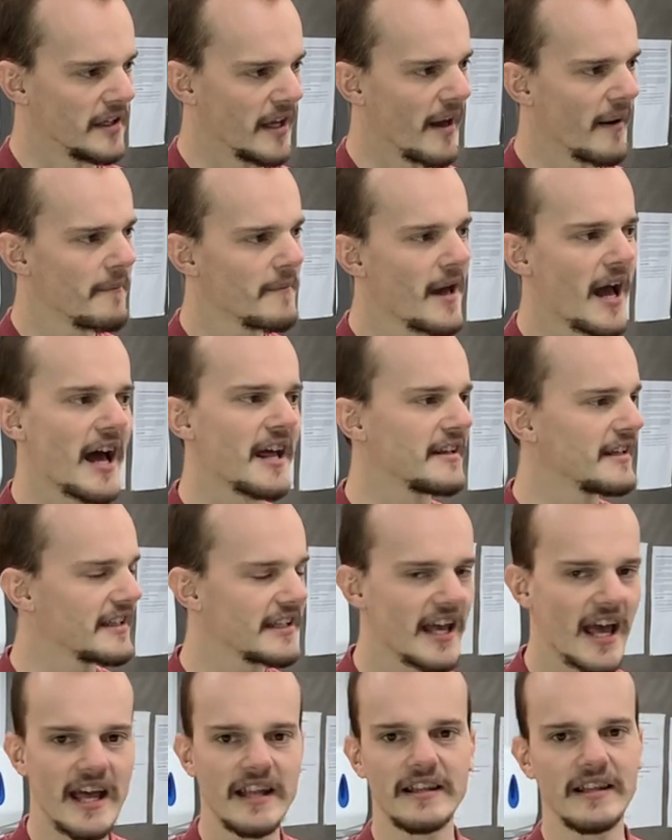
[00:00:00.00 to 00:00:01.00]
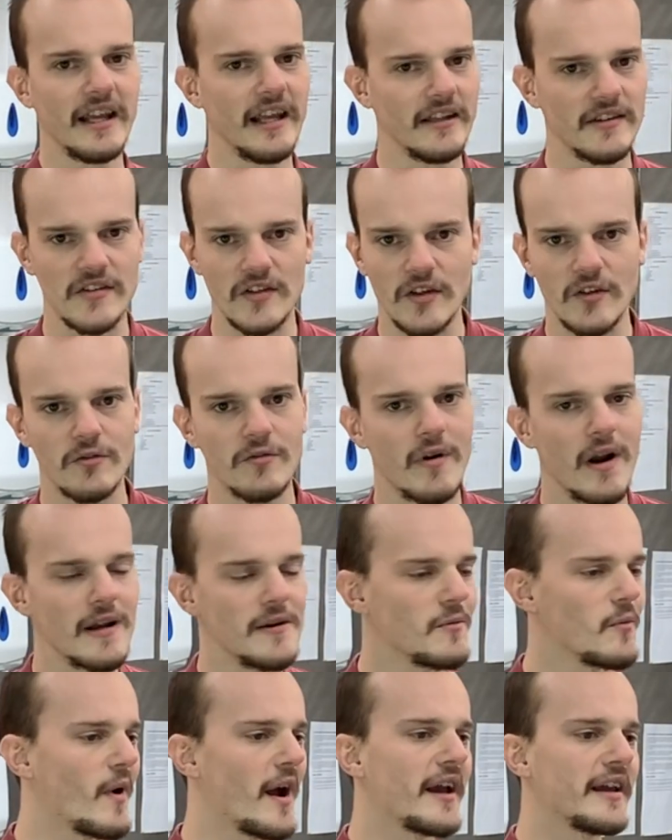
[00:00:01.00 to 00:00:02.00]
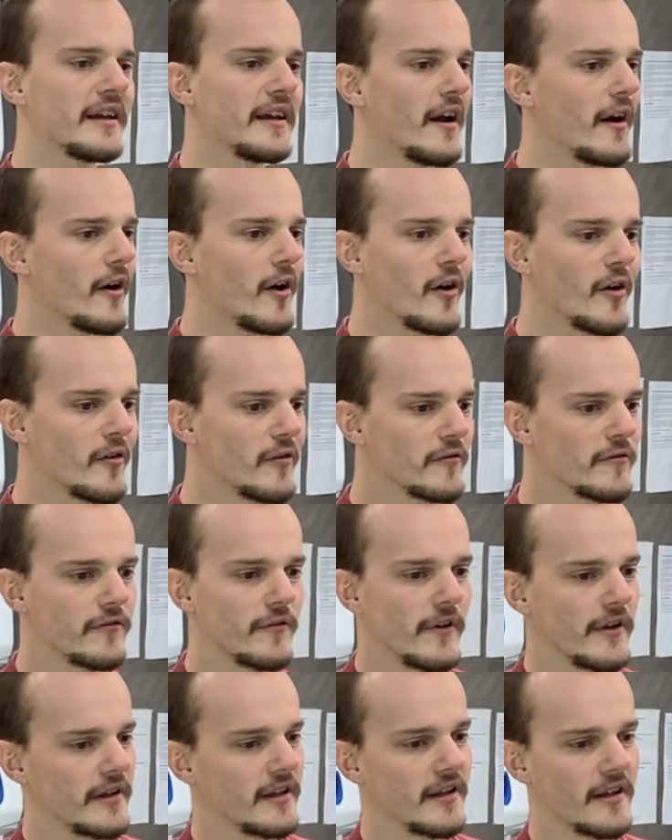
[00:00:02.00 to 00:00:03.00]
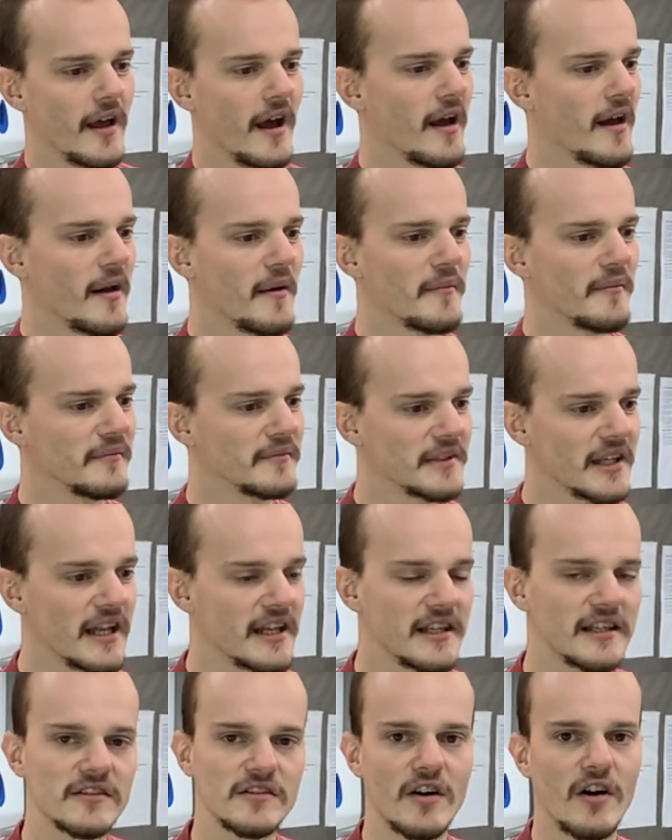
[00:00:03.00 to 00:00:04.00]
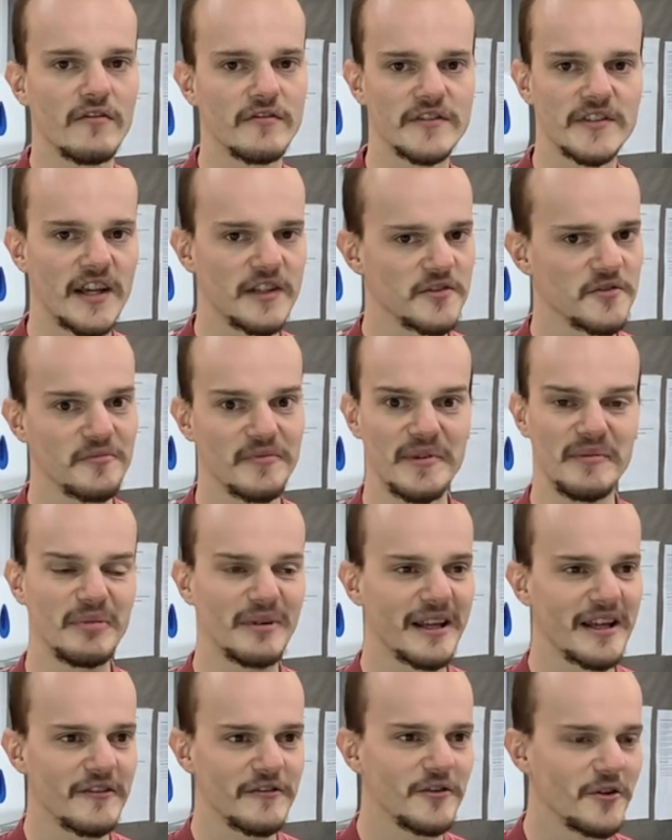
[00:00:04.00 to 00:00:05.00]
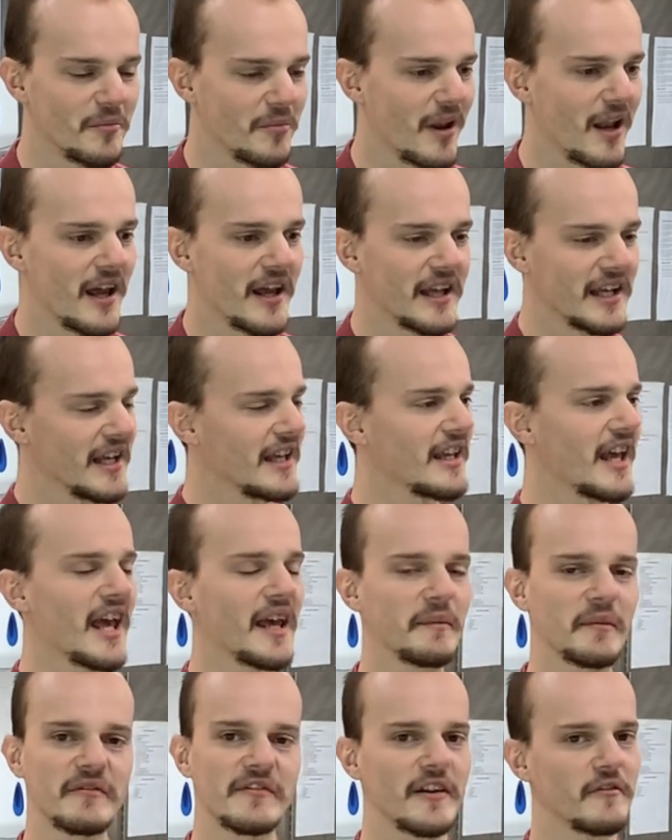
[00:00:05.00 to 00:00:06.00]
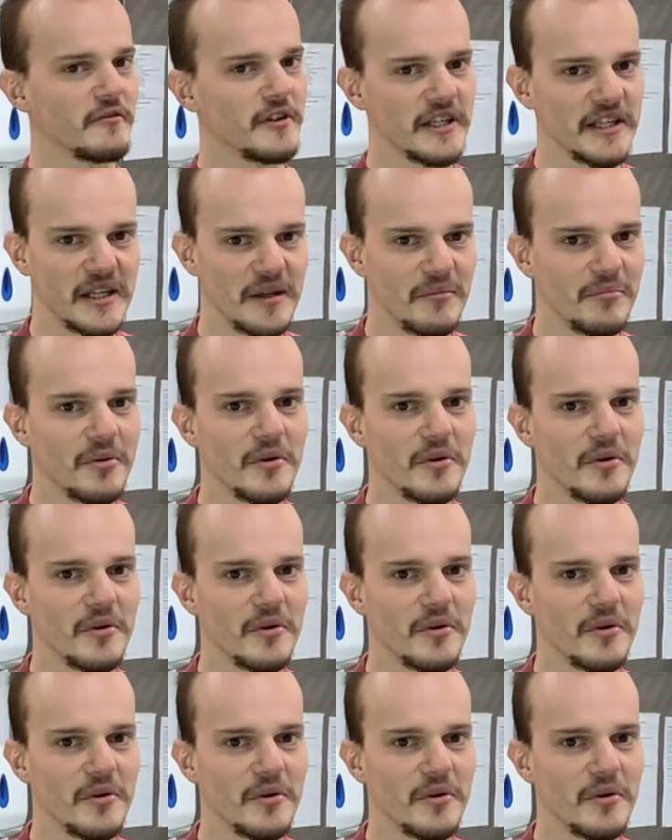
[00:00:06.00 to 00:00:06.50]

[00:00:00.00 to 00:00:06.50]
Yeah, and again, it's a great way of getting into conversation with people. If you're playing a game, if they're reading a